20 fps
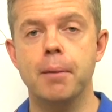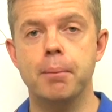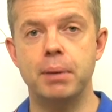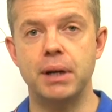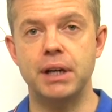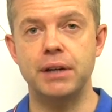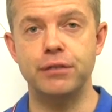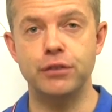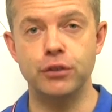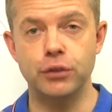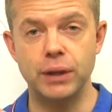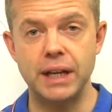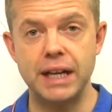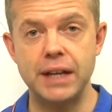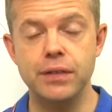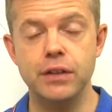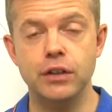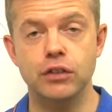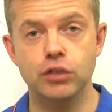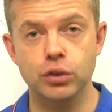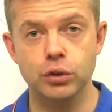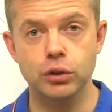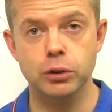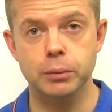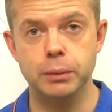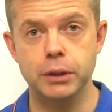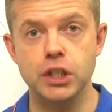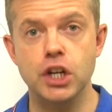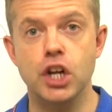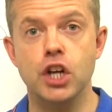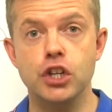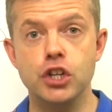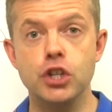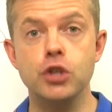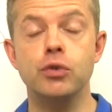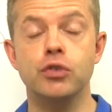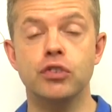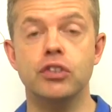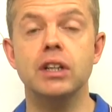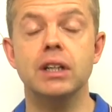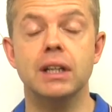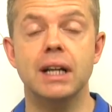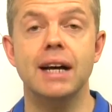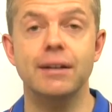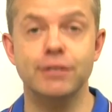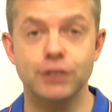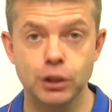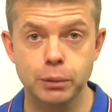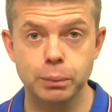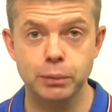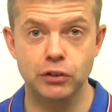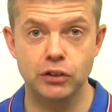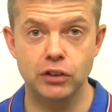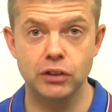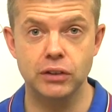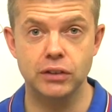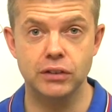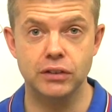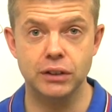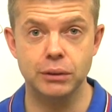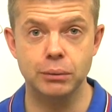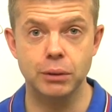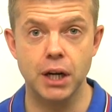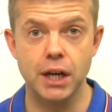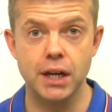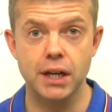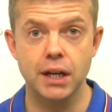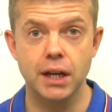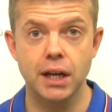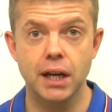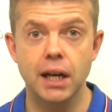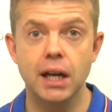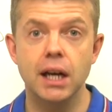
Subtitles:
But if you're in the tournament, you still have an opportunity, right?